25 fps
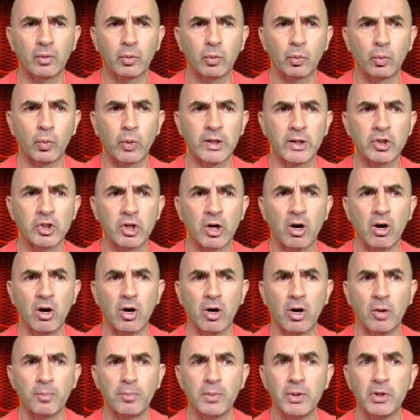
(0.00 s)
which
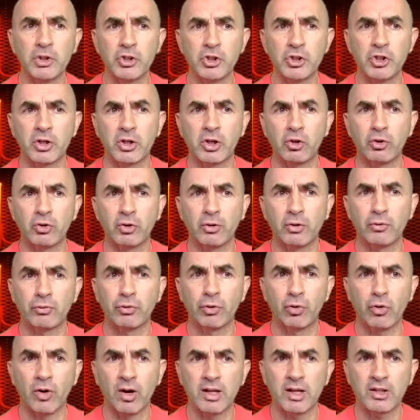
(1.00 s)
are persecuted
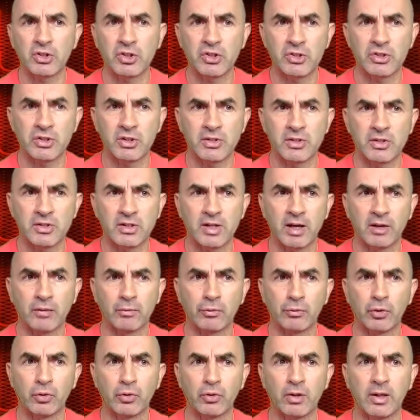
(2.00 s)
for righteousness' sake,
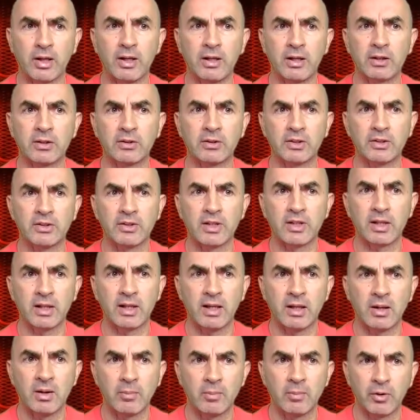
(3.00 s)
for theirs is the
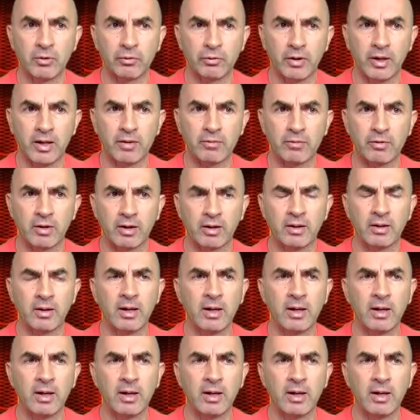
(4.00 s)
kingdom of heaven.